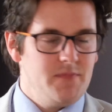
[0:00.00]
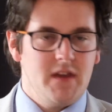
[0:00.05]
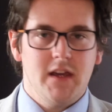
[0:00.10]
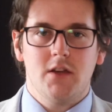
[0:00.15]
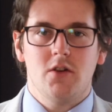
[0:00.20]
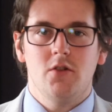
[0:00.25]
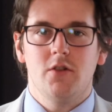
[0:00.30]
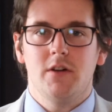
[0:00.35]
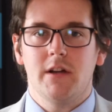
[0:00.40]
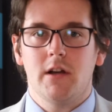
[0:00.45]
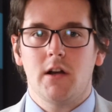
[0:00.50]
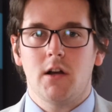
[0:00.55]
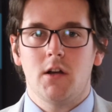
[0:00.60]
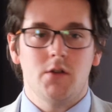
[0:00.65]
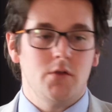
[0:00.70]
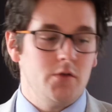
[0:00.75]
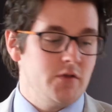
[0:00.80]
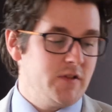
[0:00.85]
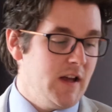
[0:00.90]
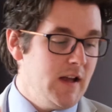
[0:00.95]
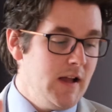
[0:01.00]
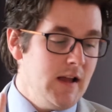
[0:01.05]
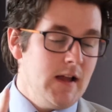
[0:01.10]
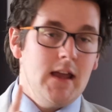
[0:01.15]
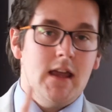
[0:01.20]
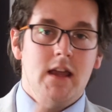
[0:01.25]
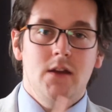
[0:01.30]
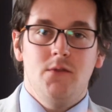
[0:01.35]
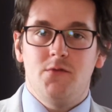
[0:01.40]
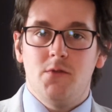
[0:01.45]
it could include
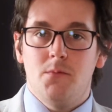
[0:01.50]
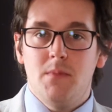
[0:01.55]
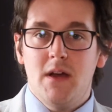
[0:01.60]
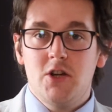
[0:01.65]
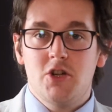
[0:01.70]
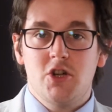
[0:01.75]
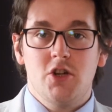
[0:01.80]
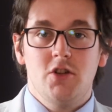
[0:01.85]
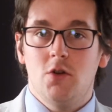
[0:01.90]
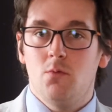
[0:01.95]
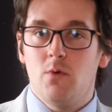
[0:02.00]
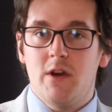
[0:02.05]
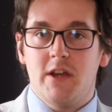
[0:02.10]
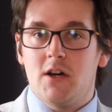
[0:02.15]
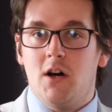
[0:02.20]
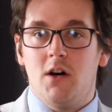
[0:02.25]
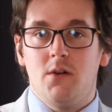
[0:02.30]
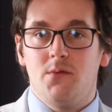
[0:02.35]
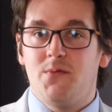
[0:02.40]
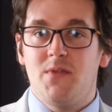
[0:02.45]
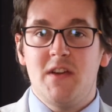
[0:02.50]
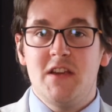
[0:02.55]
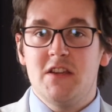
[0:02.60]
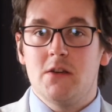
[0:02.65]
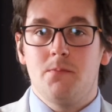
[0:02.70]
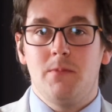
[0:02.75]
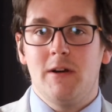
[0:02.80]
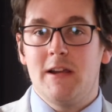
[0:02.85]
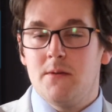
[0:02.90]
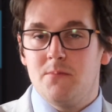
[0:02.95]
information that we can't
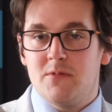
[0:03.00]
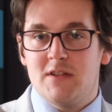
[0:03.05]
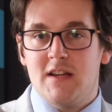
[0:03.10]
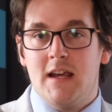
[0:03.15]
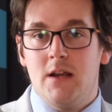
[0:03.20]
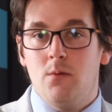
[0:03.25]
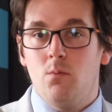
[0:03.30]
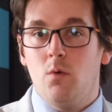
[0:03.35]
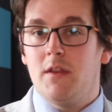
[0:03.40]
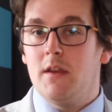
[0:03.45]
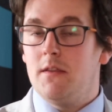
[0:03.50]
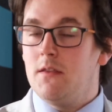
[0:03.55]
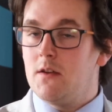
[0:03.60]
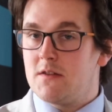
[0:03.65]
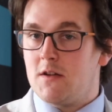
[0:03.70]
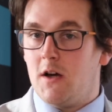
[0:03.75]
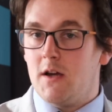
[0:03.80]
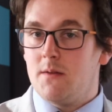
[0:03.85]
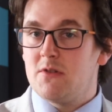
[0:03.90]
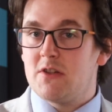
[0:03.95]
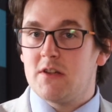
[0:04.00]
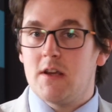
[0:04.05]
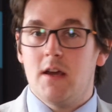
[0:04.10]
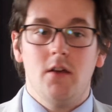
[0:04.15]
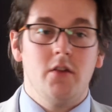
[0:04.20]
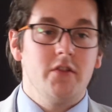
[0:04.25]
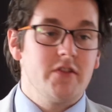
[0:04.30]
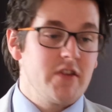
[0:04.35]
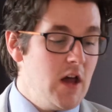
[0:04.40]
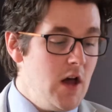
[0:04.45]
feasibly obtain within the
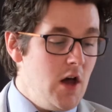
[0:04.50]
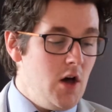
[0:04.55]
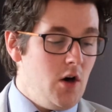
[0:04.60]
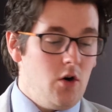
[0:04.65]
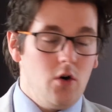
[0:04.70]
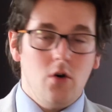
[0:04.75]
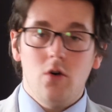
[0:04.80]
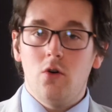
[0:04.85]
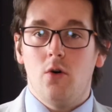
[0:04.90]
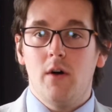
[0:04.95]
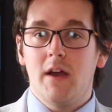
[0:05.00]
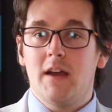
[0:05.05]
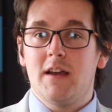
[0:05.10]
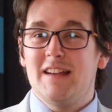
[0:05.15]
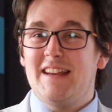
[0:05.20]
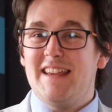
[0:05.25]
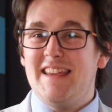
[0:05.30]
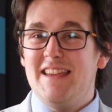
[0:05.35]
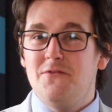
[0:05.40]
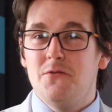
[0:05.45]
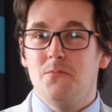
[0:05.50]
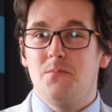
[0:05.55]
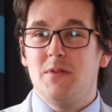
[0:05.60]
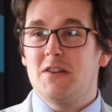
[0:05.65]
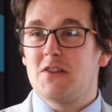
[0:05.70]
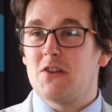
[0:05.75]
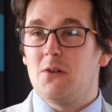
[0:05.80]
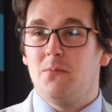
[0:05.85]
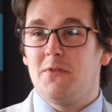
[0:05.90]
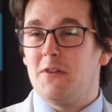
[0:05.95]
timescales, or it could even be
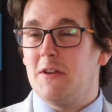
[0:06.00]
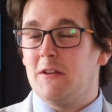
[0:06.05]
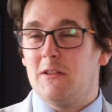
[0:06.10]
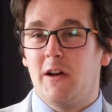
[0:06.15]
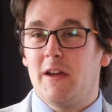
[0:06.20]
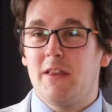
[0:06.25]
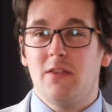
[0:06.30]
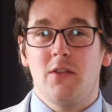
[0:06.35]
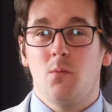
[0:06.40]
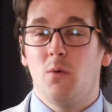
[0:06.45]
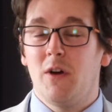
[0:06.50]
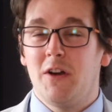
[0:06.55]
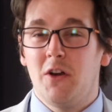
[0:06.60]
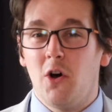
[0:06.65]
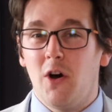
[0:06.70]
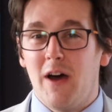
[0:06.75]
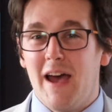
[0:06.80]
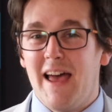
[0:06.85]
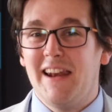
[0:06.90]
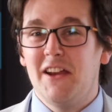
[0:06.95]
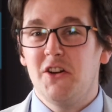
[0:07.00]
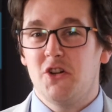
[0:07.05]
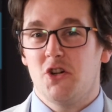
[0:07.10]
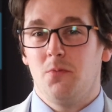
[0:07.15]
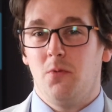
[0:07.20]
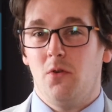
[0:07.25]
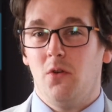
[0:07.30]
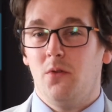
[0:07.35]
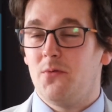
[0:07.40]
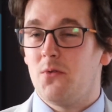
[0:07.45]
something like that we're not
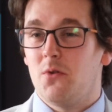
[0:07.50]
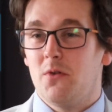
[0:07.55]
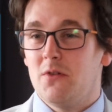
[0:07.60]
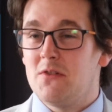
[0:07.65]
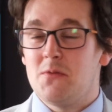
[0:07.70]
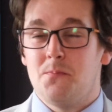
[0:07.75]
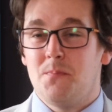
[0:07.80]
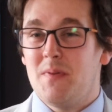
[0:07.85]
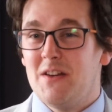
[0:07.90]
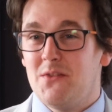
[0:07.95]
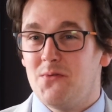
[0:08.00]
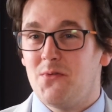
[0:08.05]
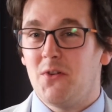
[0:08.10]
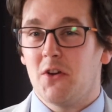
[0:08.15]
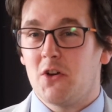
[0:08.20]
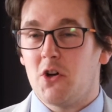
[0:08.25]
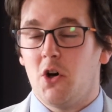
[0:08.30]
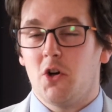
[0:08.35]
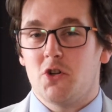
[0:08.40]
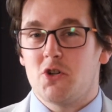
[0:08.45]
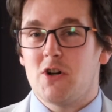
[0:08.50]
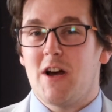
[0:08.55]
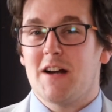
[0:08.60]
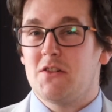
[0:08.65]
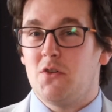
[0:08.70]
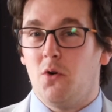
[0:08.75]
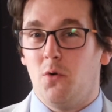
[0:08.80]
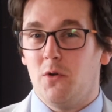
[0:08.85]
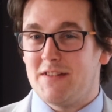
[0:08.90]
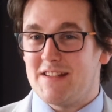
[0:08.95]
eligible to bid for the contract
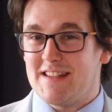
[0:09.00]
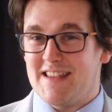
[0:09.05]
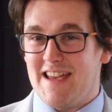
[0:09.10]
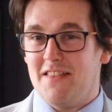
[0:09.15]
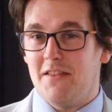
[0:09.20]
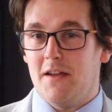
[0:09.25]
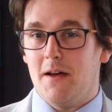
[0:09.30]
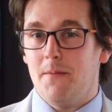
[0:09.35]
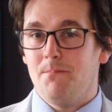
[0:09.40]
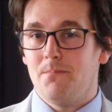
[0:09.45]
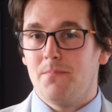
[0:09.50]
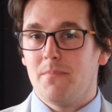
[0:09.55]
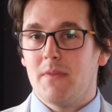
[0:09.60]
altogether.